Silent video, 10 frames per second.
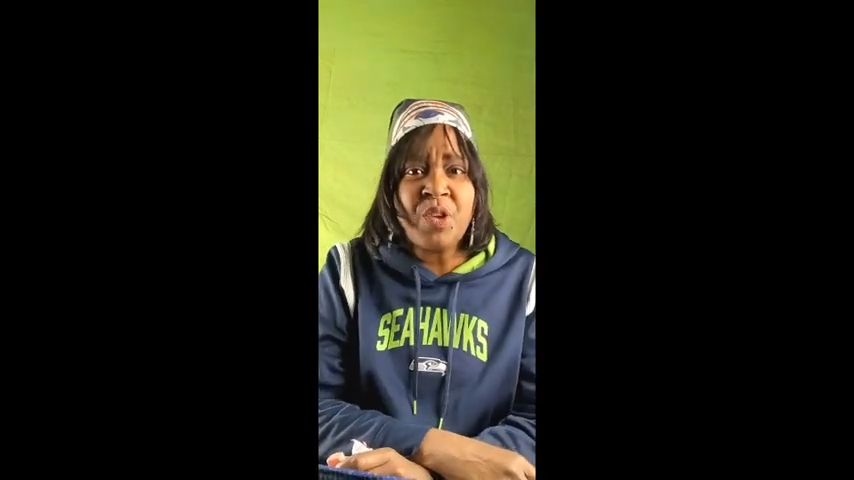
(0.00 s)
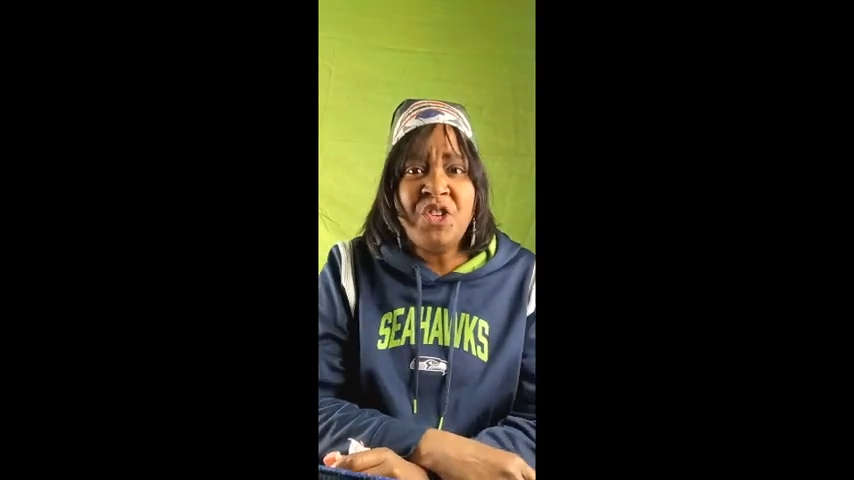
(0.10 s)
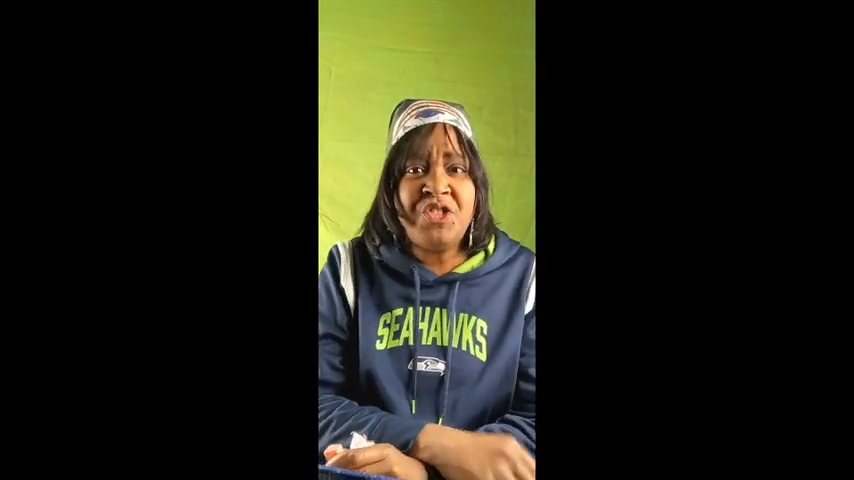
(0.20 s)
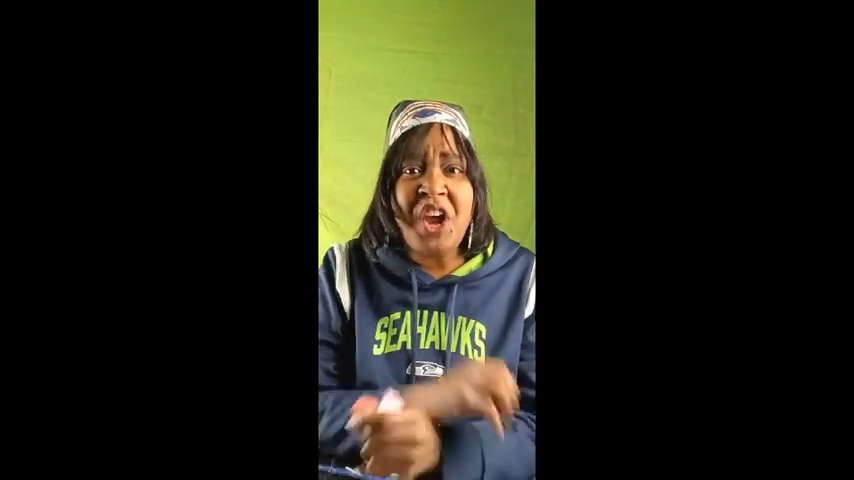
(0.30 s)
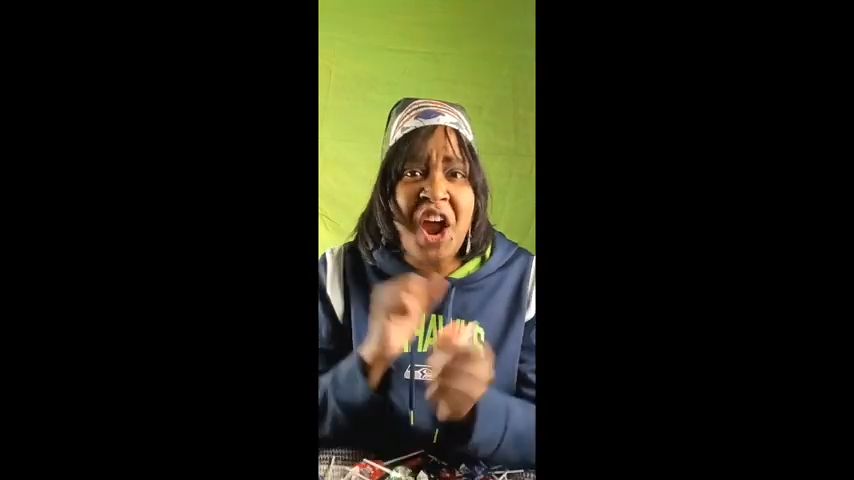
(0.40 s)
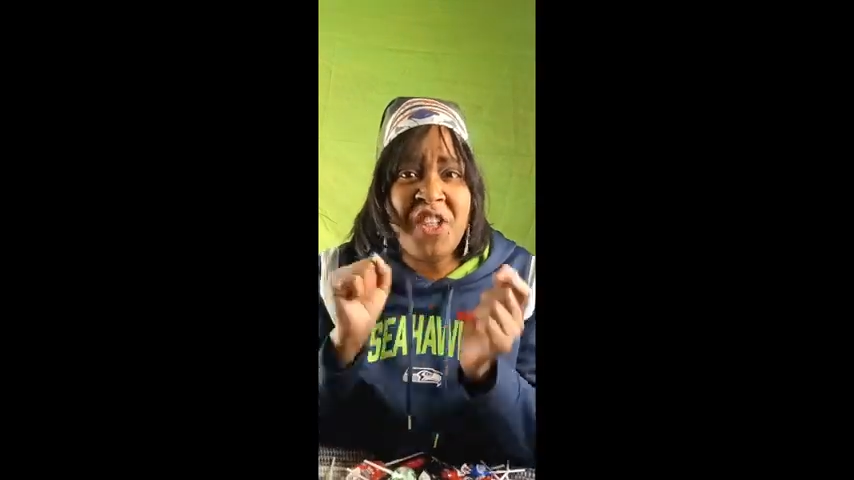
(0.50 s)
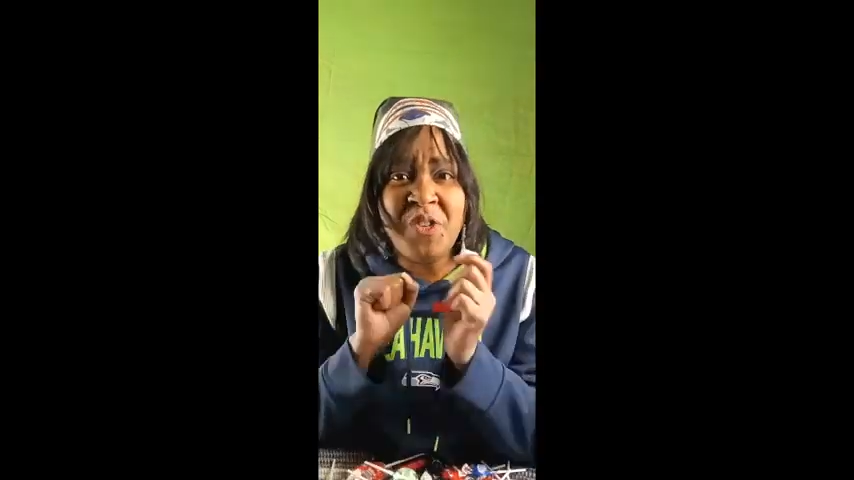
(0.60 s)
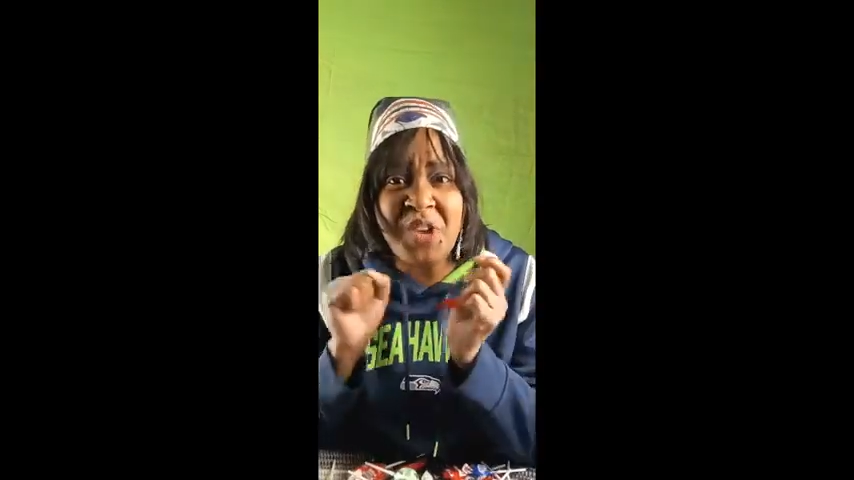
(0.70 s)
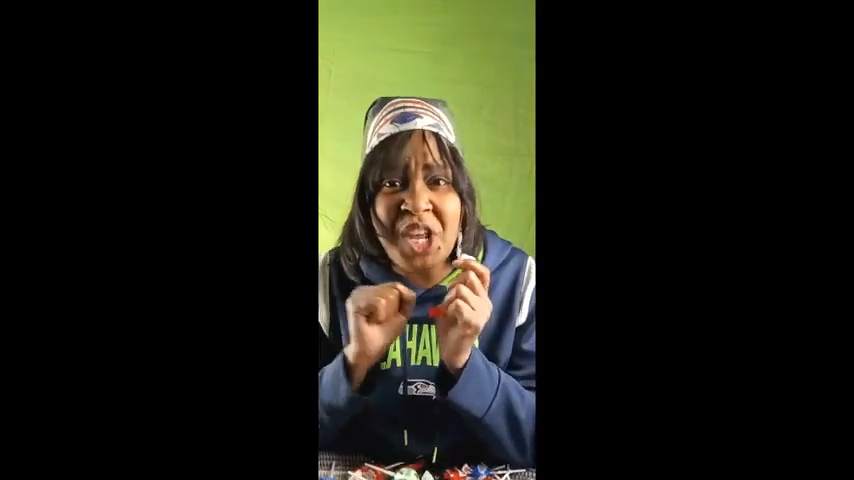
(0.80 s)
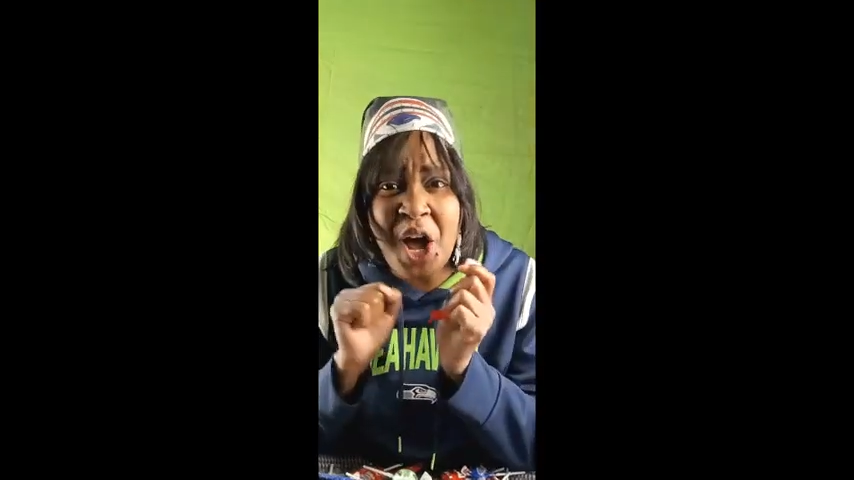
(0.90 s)
Share the
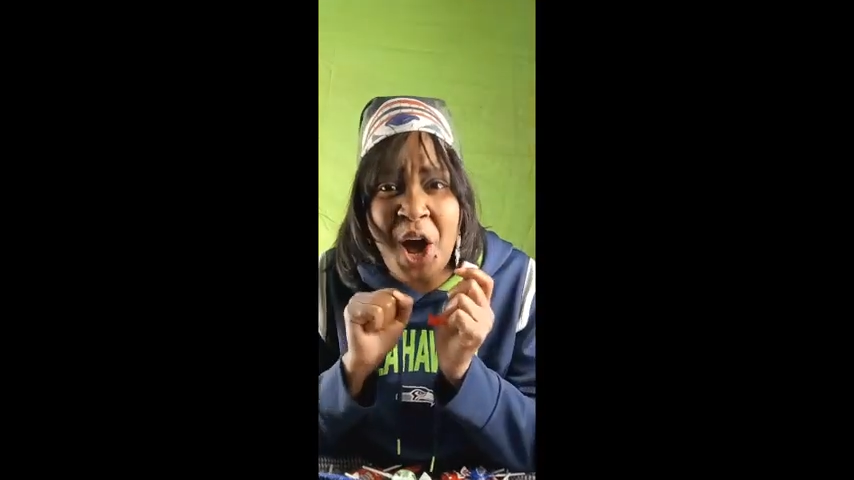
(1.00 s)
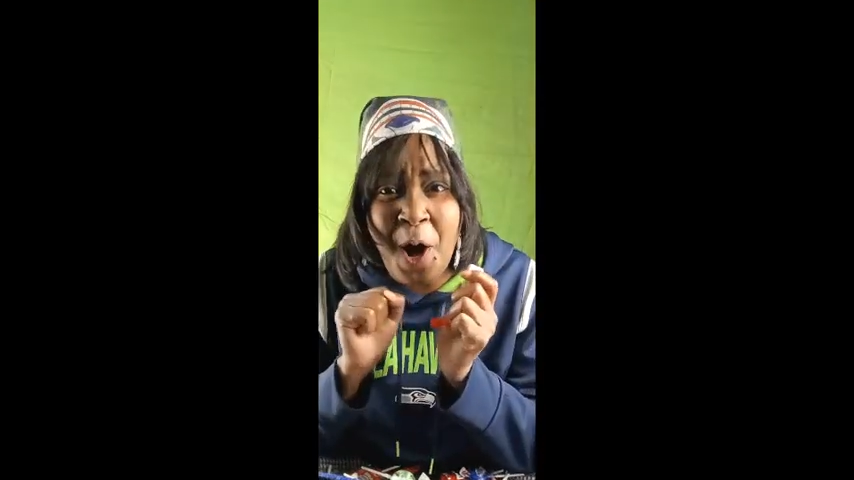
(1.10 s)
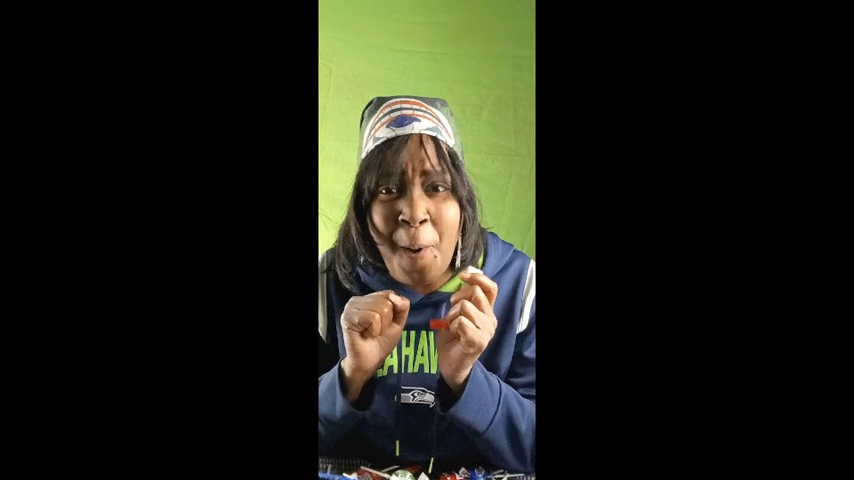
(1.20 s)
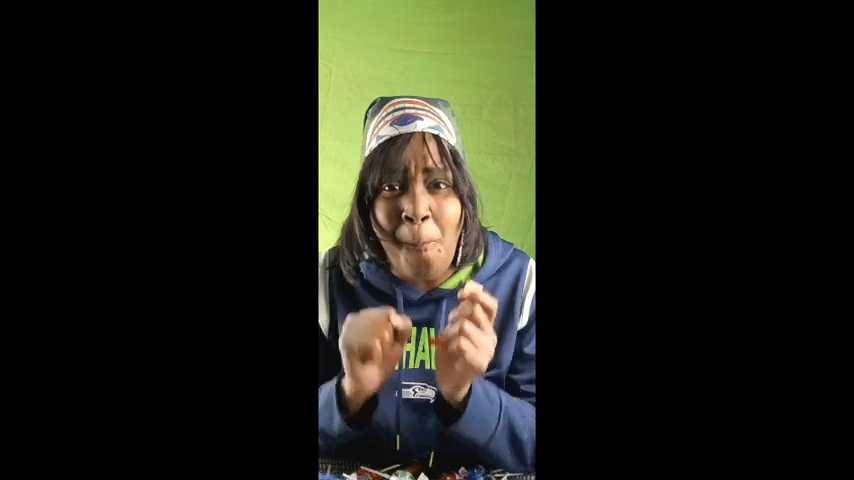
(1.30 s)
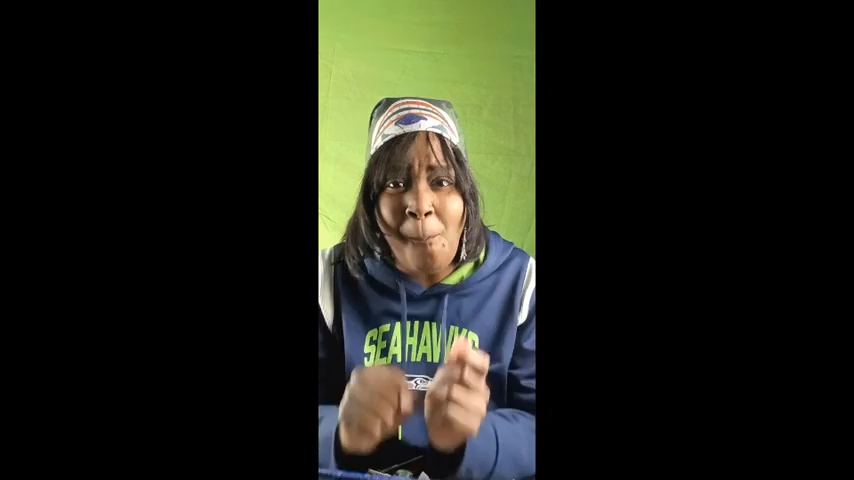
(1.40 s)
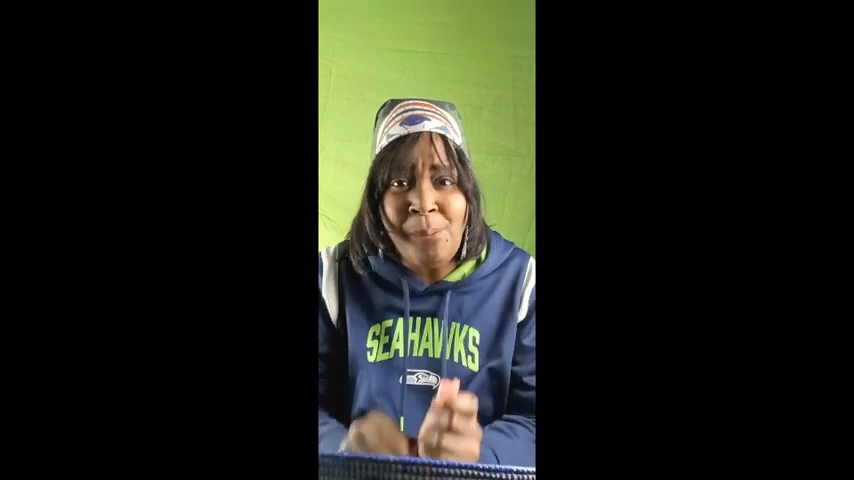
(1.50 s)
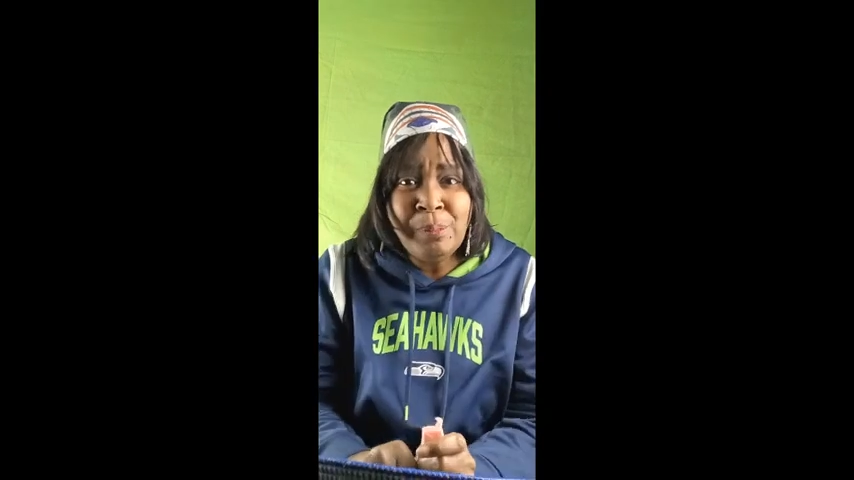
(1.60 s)
video.